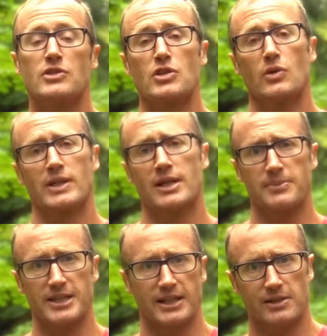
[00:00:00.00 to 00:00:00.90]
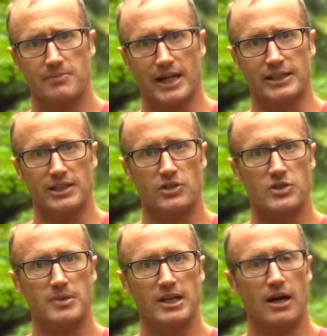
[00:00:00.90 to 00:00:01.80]
So I ended up taking the Magneto
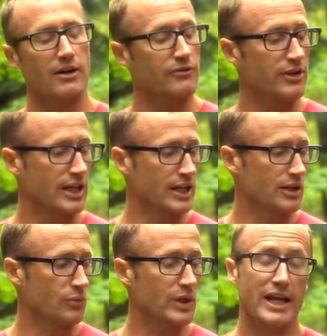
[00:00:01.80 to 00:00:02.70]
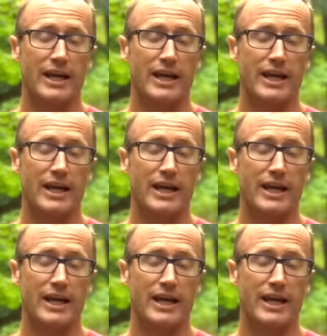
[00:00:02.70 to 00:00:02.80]
Speed off and went